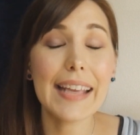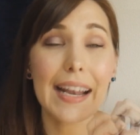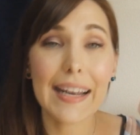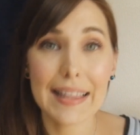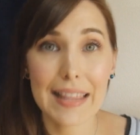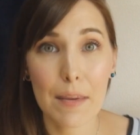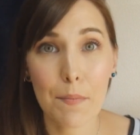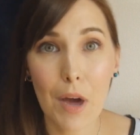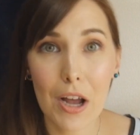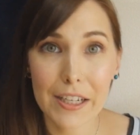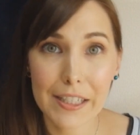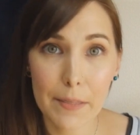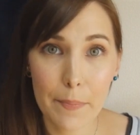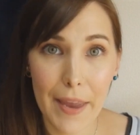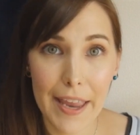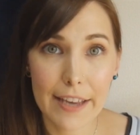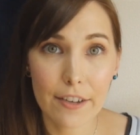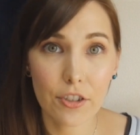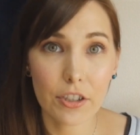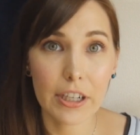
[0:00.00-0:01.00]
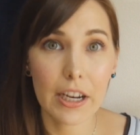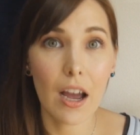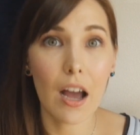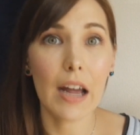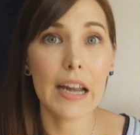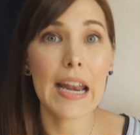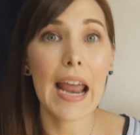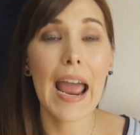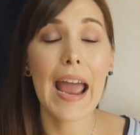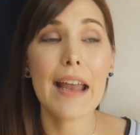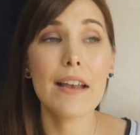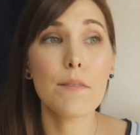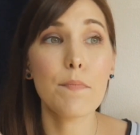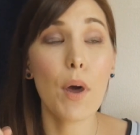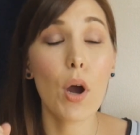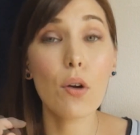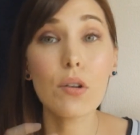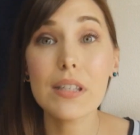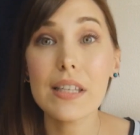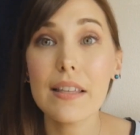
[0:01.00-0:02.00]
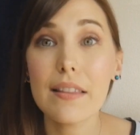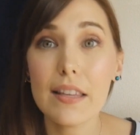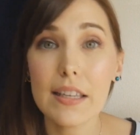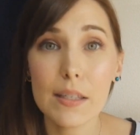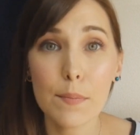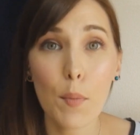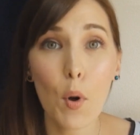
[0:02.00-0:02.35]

getting them onto Patreon and posting these